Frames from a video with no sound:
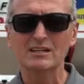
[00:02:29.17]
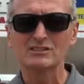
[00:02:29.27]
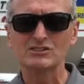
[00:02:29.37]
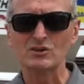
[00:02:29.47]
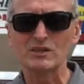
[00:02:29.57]

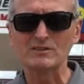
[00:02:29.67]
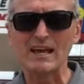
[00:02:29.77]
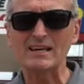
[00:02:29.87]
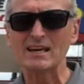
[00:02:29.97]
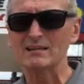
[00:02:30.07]
so that
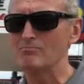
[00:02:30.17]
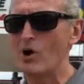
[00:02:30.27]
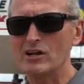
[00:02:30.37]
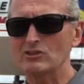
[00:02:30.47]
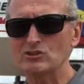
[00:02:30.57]
they can
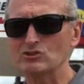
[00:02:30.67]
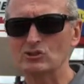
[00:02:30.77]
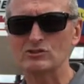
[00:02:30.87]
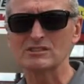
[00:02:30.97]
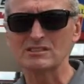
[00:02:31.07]
monitor
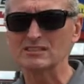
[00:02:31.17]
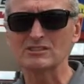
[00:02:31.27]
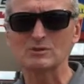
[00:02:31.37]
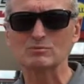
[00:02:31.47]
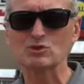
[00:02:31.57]
certain
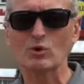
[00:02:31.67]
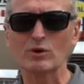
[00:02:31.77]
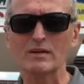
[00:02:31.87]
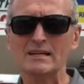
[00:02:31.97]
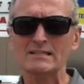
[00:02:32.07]
systems or